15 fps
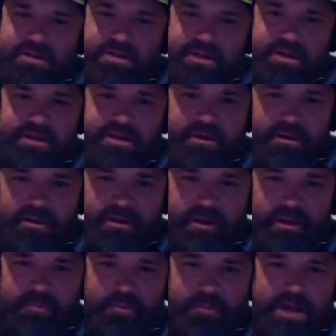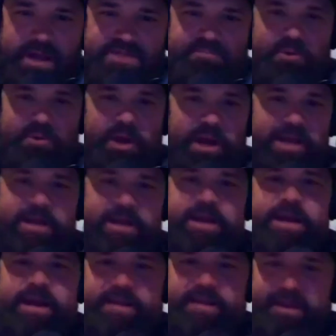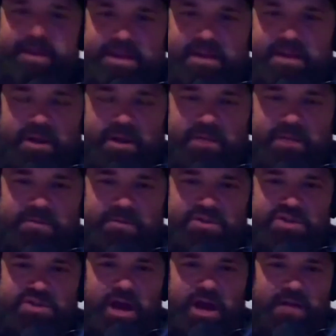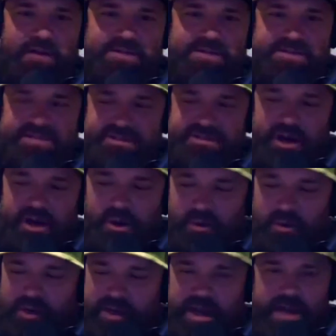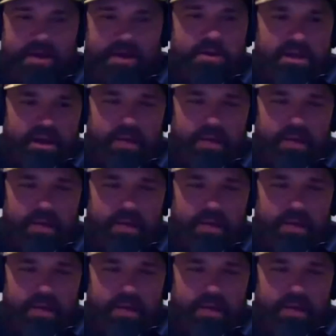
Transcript: until you hear a branch break, and then you get ready for the shot unless it's a doe or a coyote